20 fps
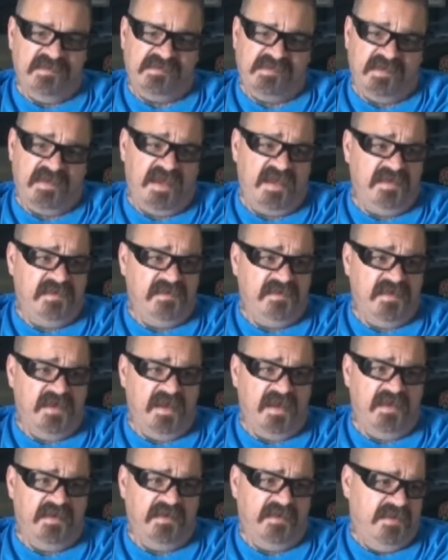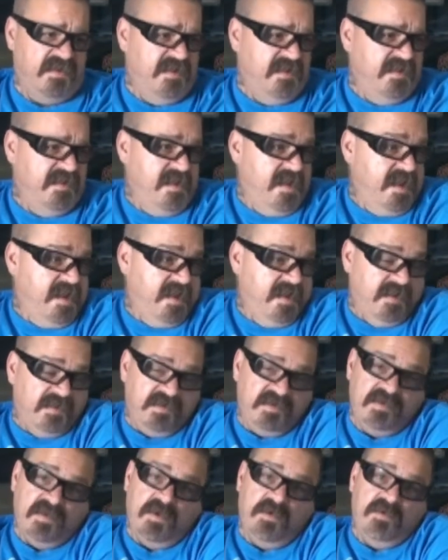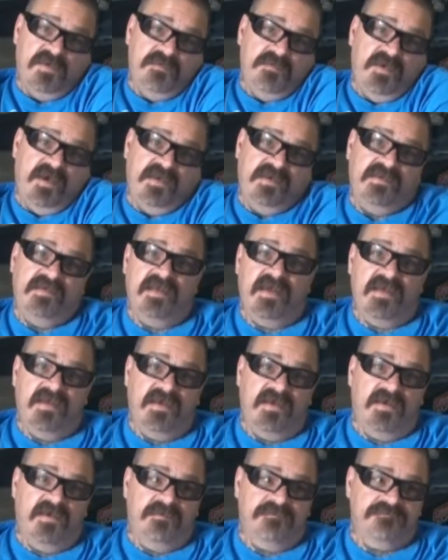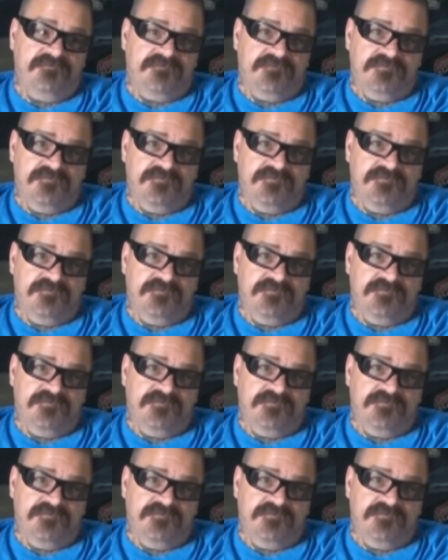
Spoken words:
He said, hey, do you know anybody that